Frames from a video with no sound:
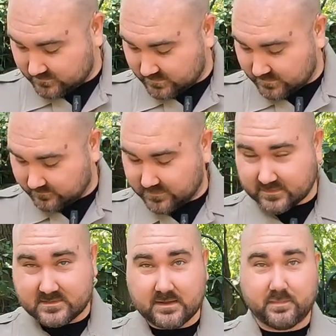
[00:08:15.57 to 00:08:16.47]

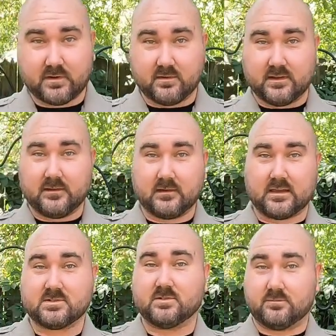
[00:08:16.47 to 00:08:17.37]
And typically,
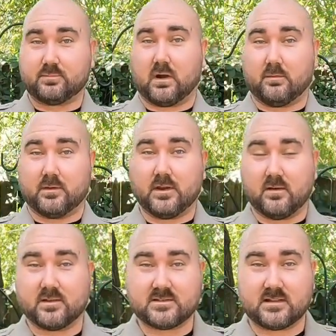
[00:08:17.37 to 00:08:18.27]
as you probably
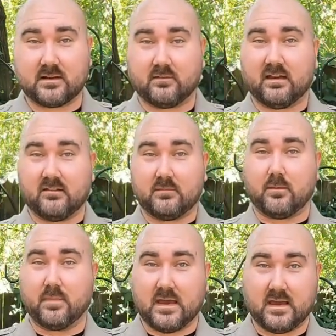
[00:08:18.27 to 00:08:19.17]
noticed, I don't have
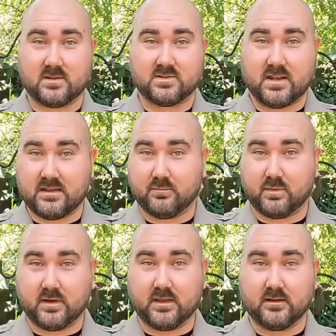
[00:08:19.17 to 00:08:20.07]
my badge,
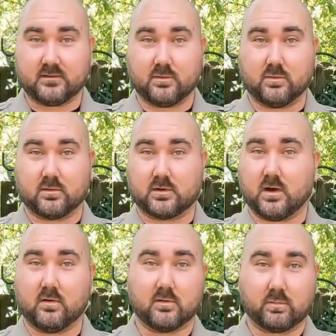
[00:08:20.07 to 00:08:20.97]
nameplate, or
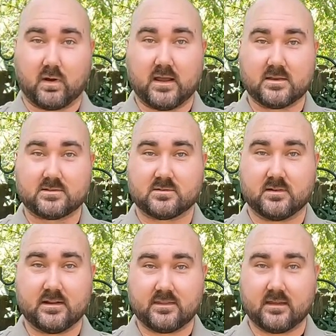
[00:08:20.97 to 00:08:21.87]
collar brass
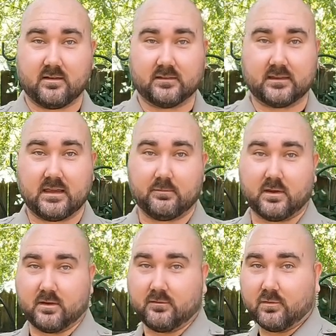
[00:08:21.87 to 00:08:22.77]
or anything like that.
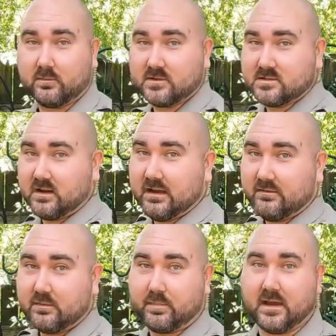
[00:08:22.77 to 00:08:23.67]
My uniform does not
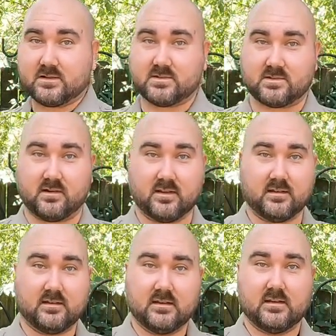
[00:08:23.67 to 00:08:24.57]
have any patches on it